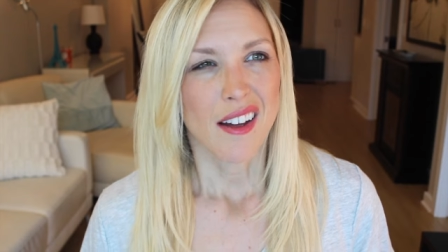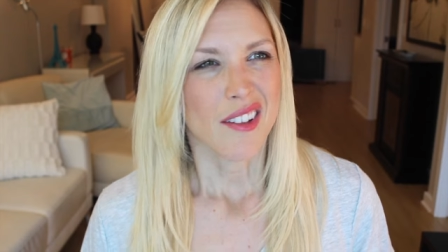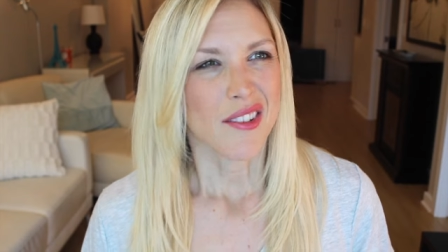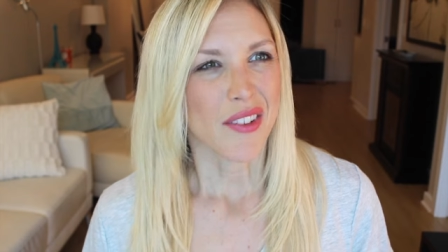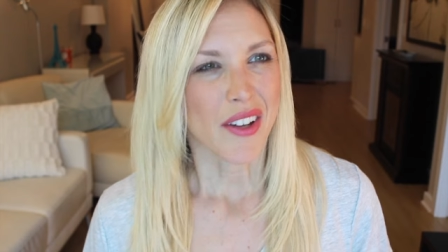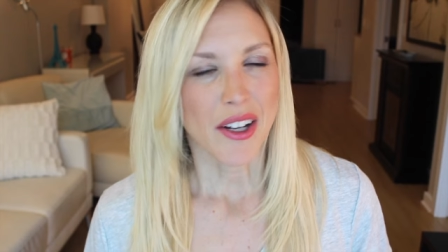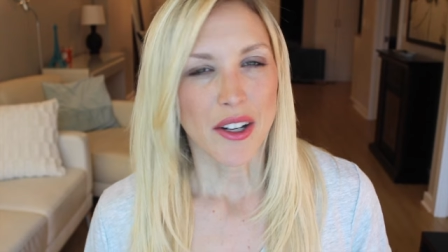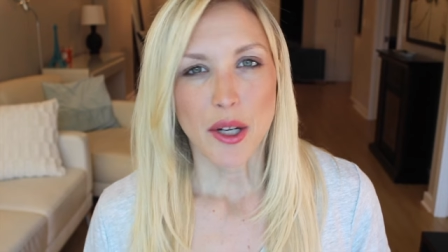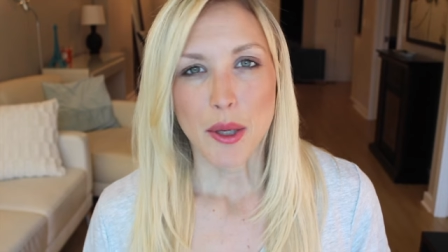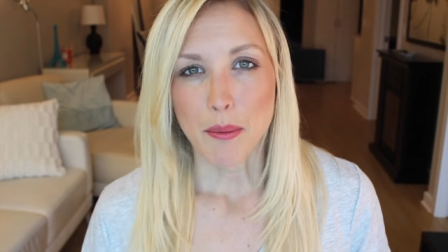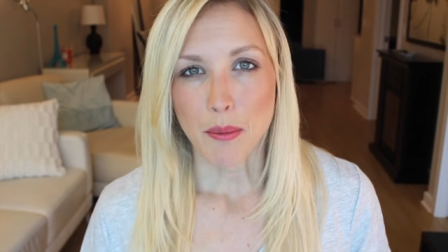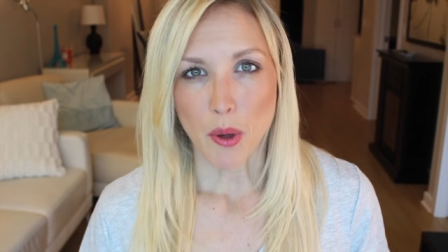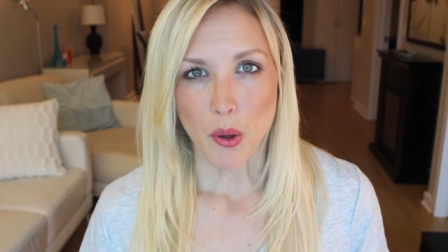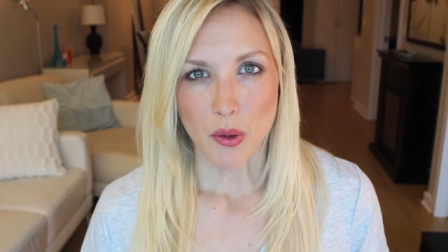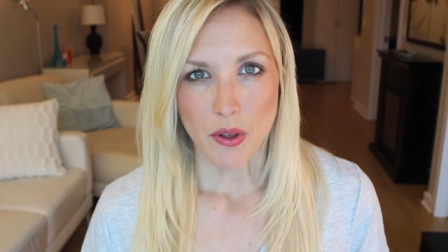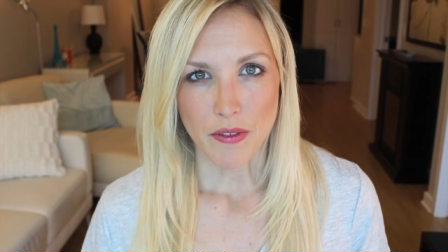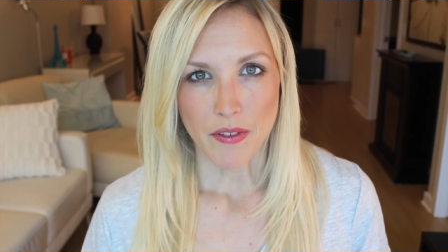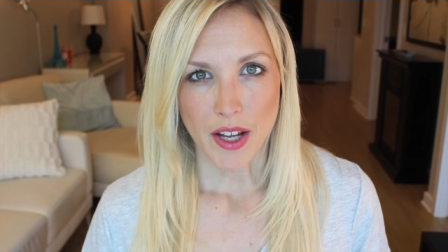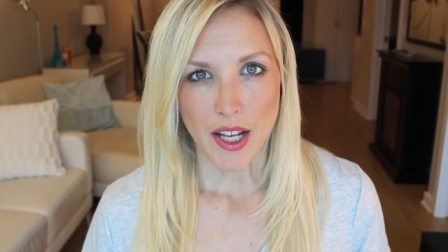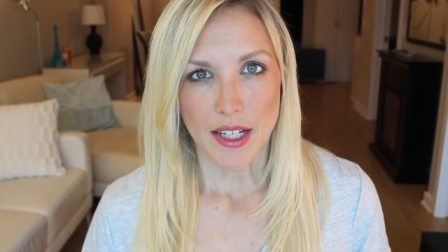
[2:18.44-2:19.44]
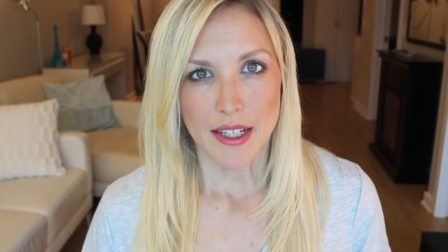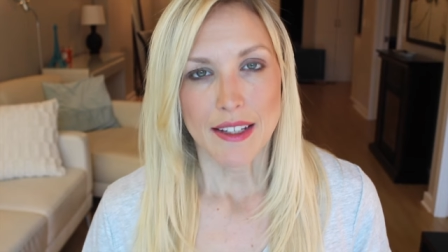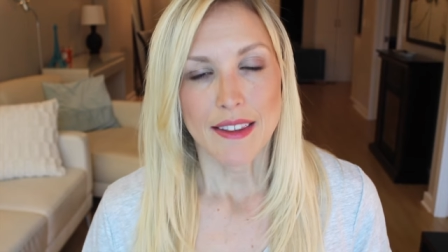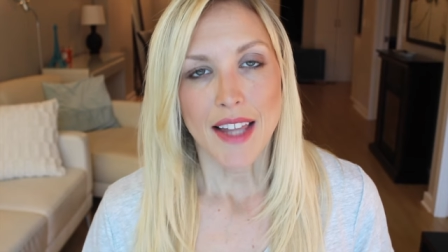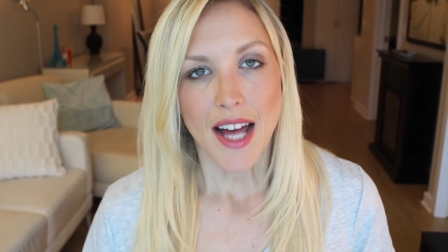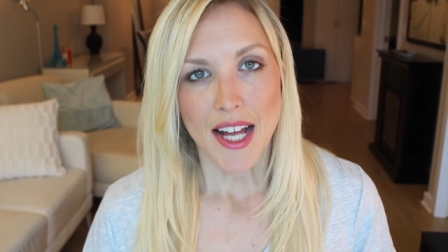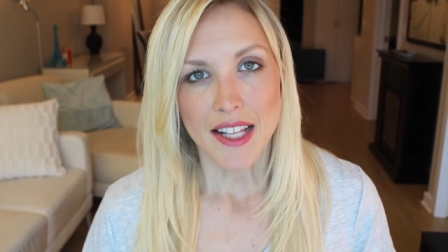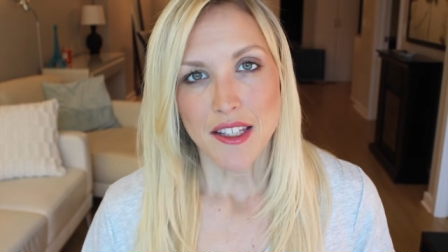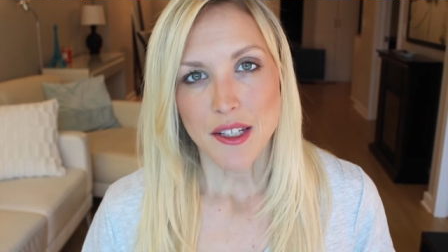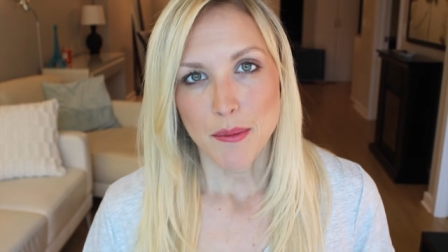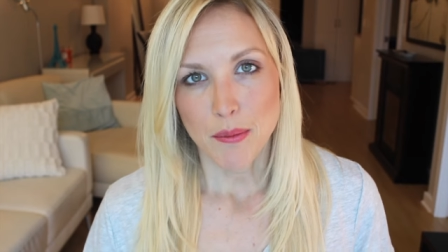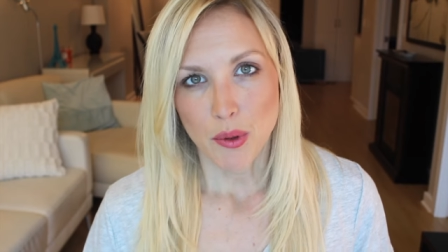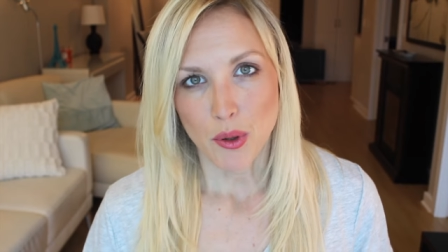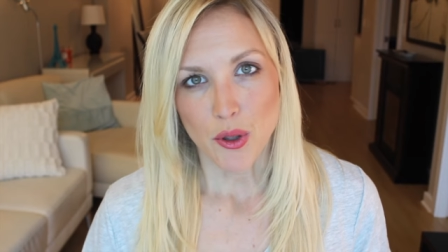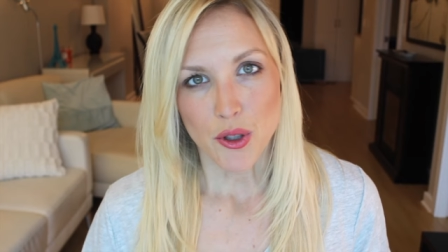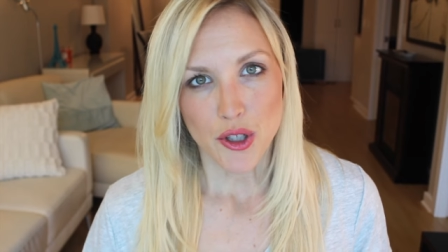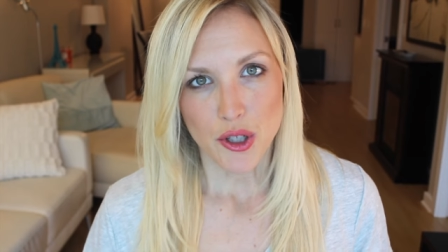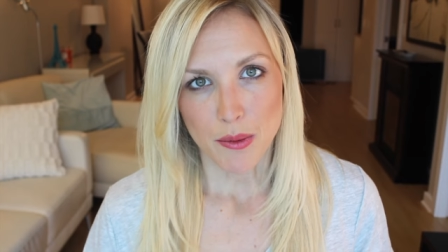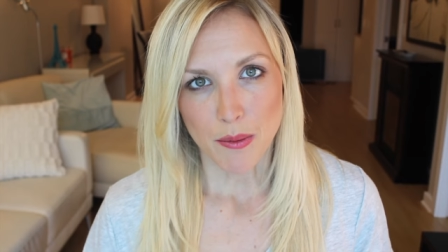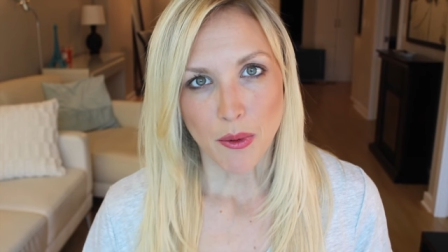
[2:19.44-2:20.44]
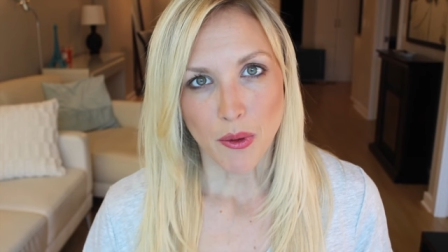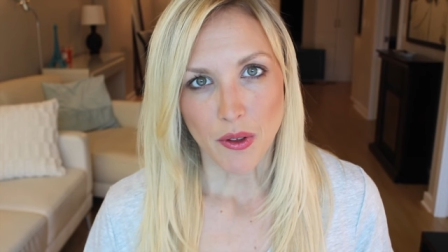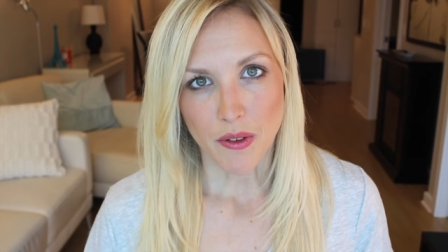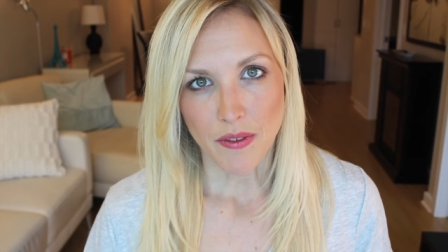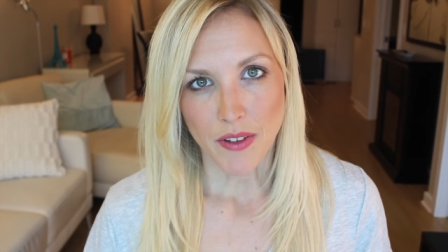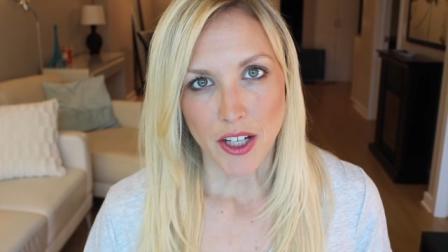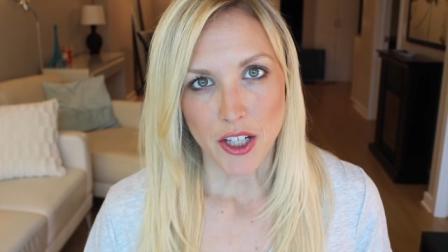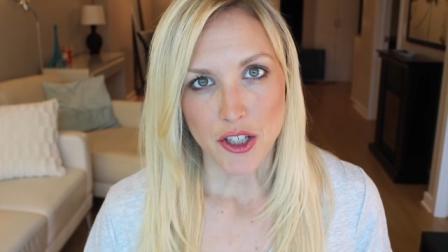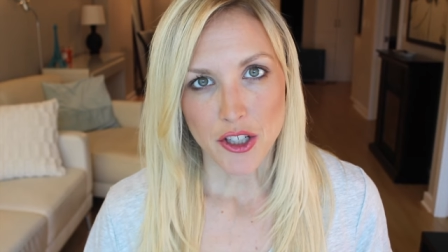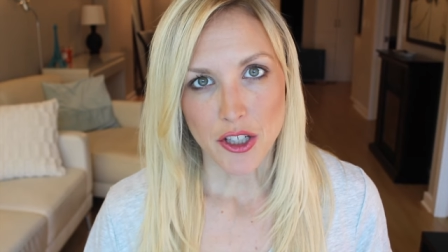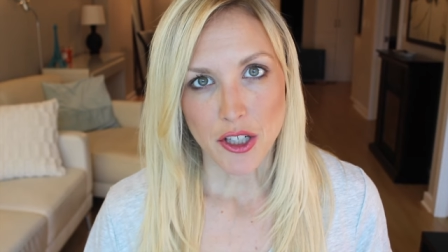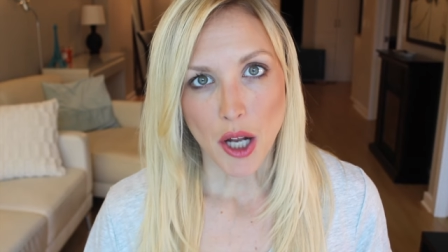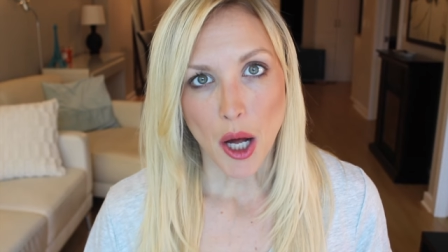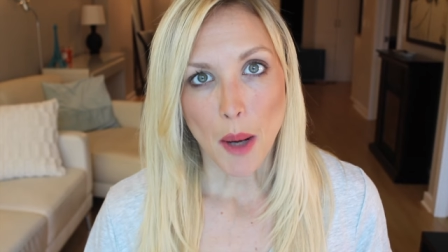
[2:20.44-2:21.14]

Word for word: very motivated. That's a push motivation.